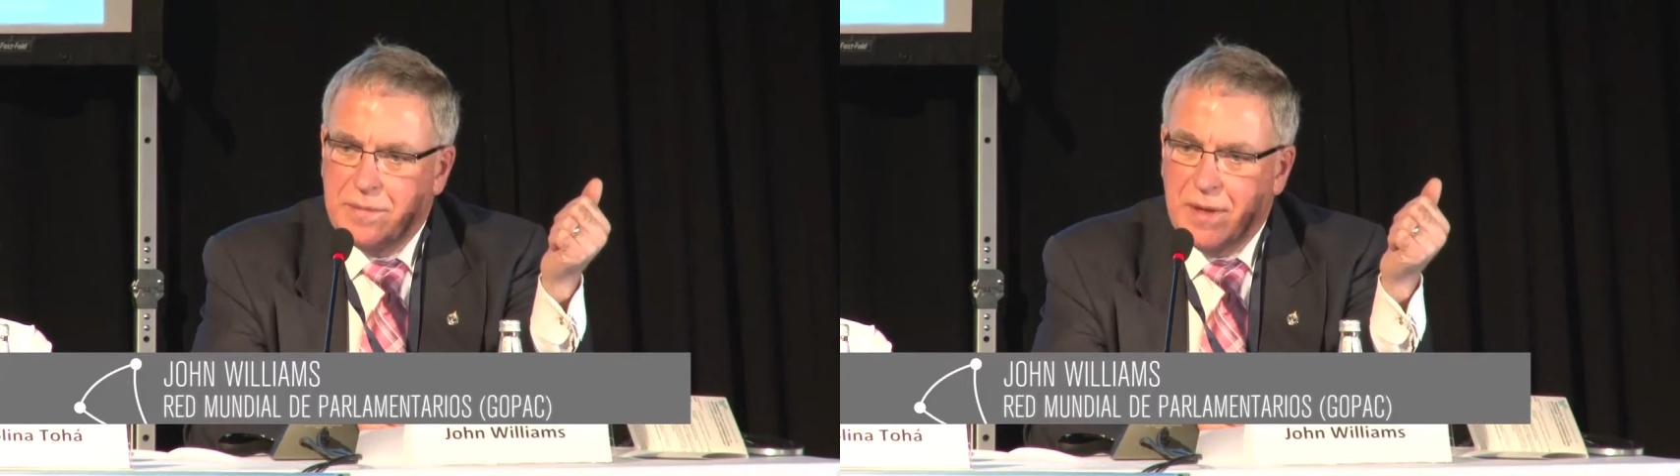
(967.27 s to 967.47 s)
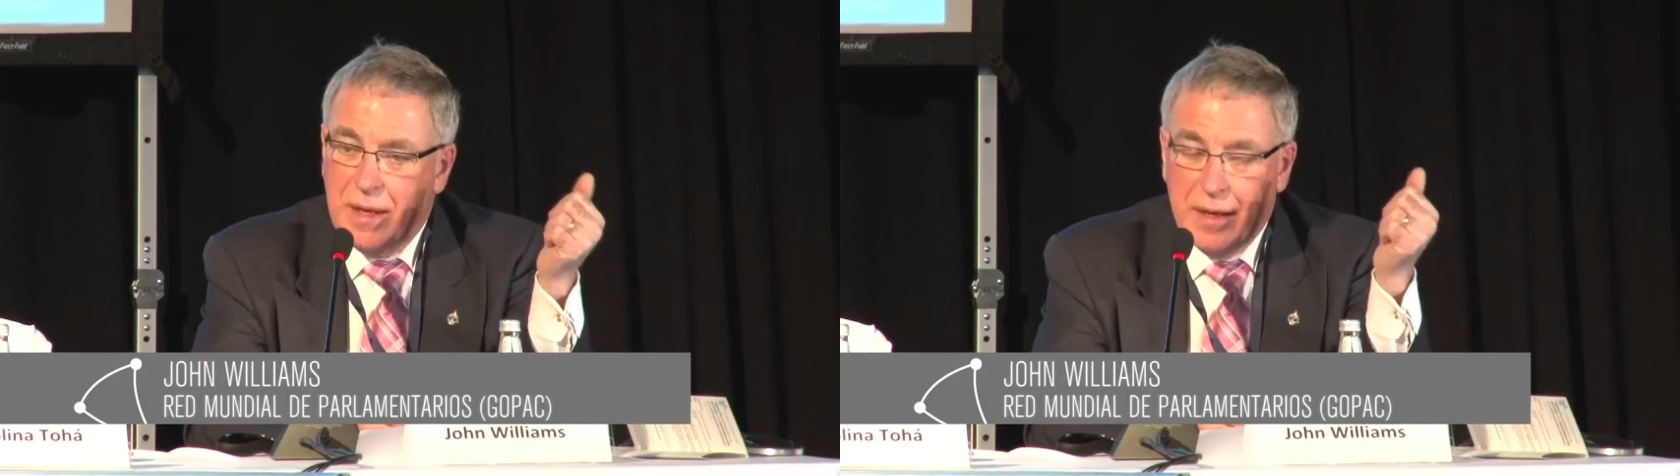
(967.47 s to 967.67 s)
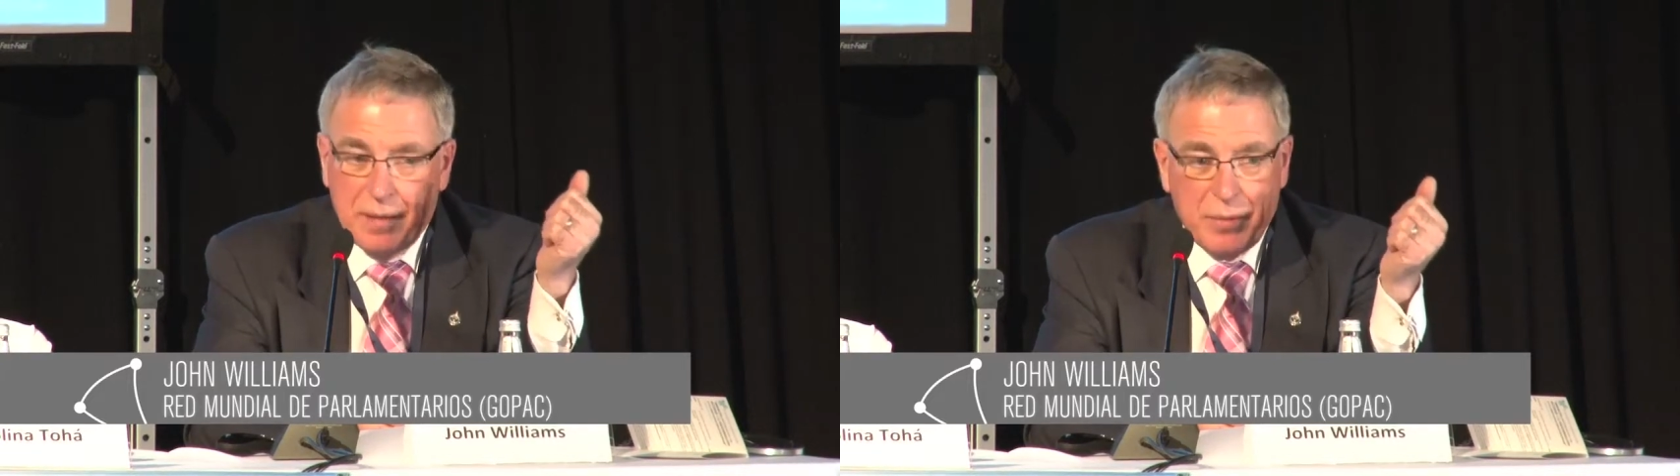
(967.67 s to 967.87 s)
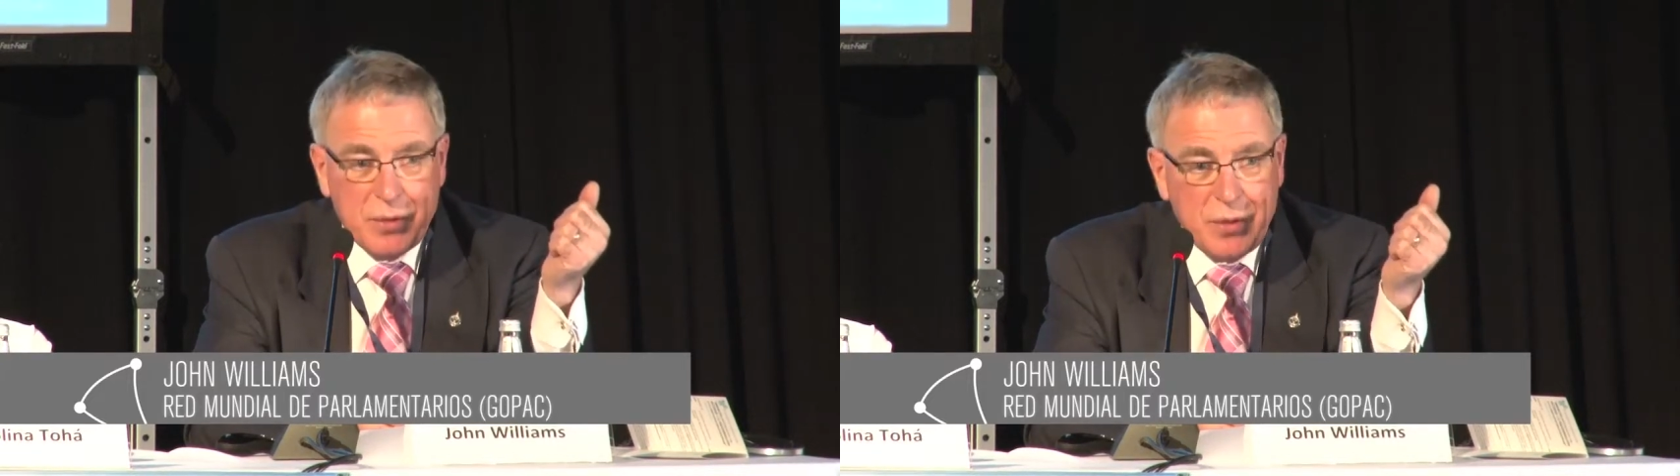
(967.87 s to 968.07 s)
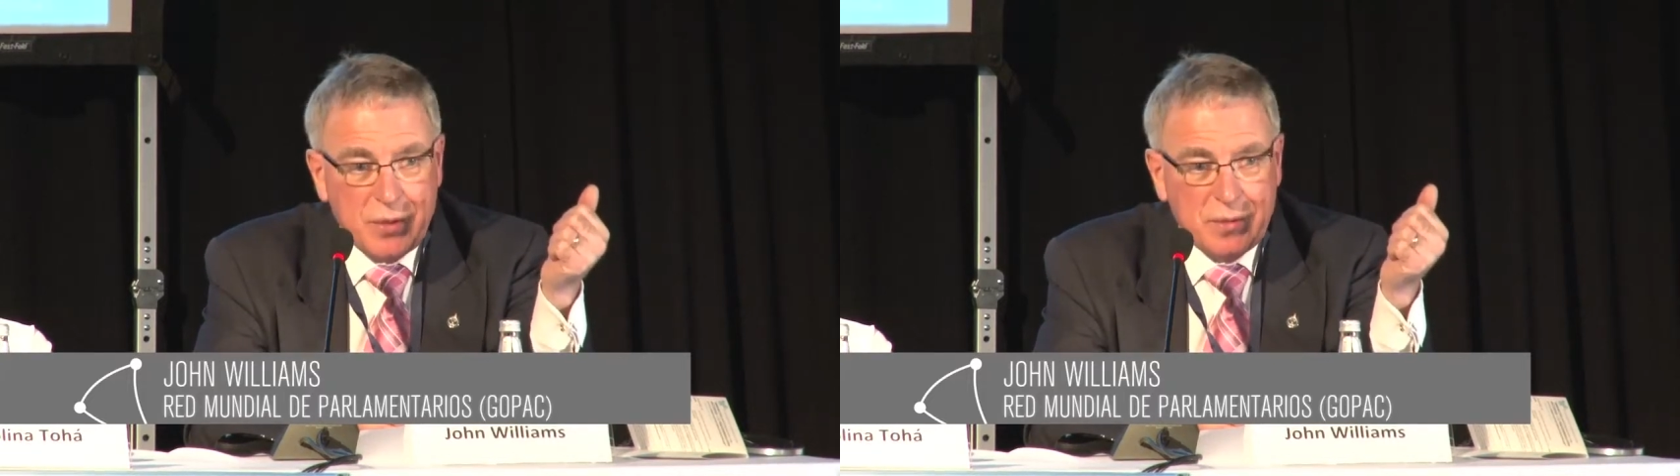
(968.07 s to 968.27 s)
And number
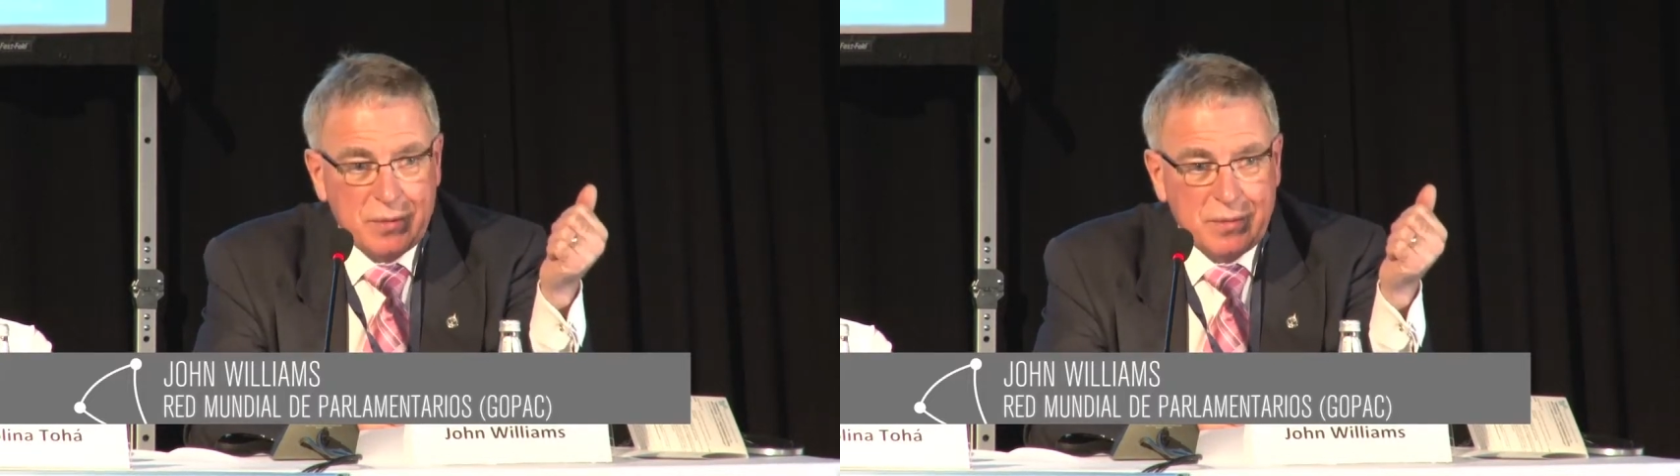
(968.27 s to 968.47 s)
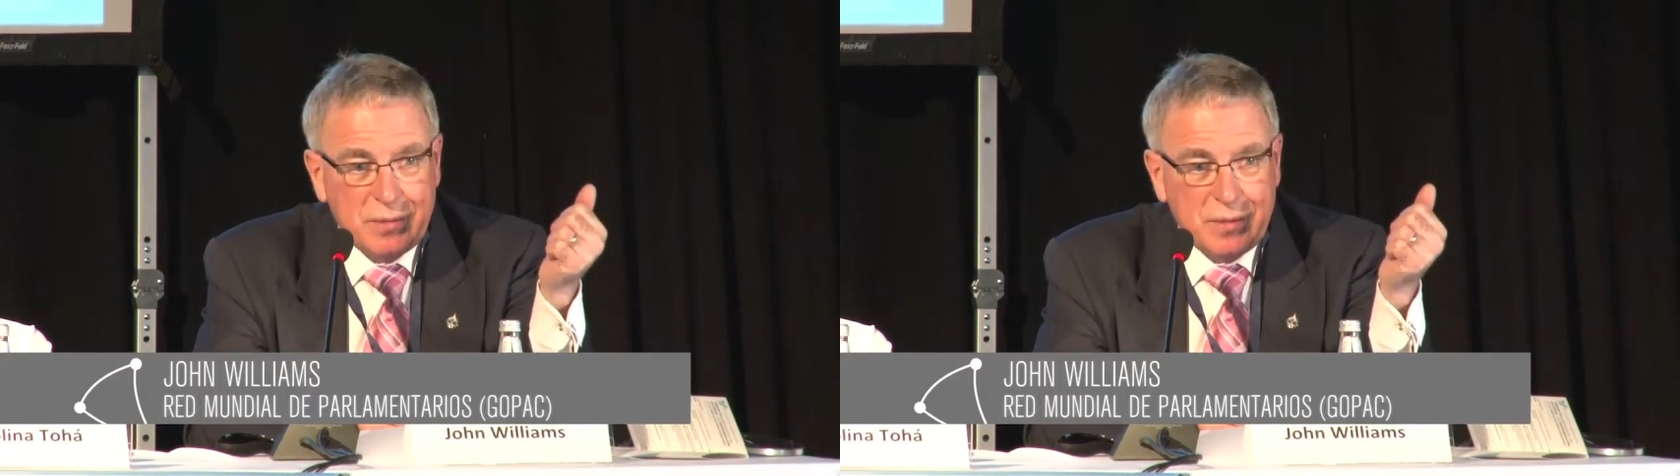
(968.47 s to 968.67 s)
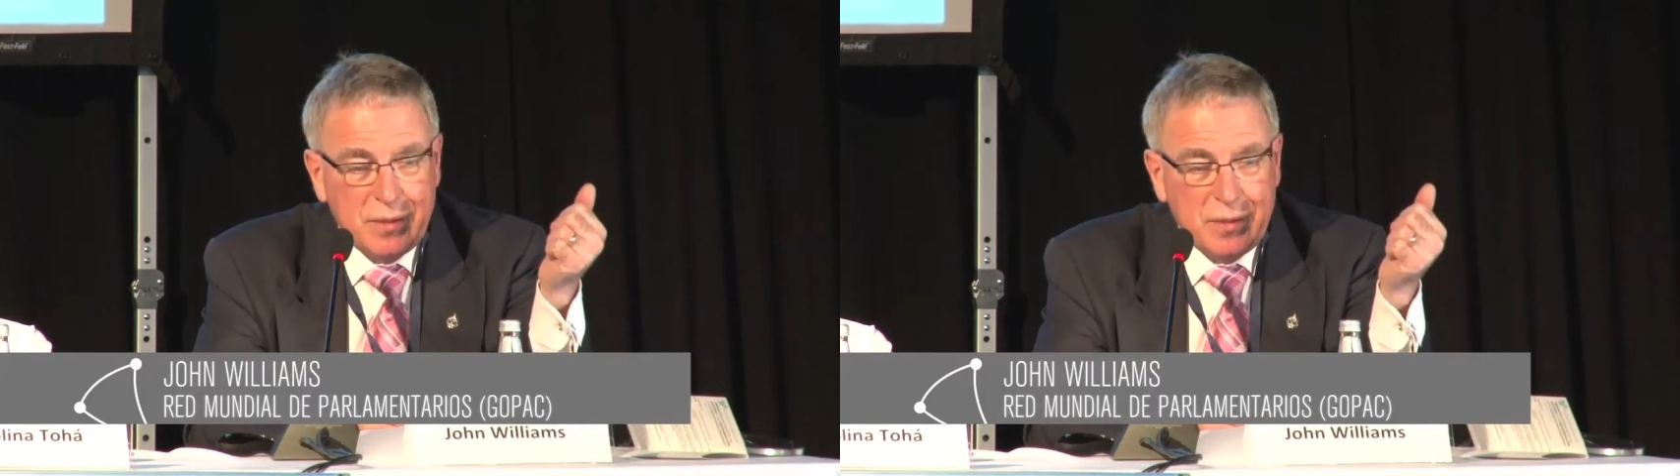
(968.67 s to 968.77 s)
two,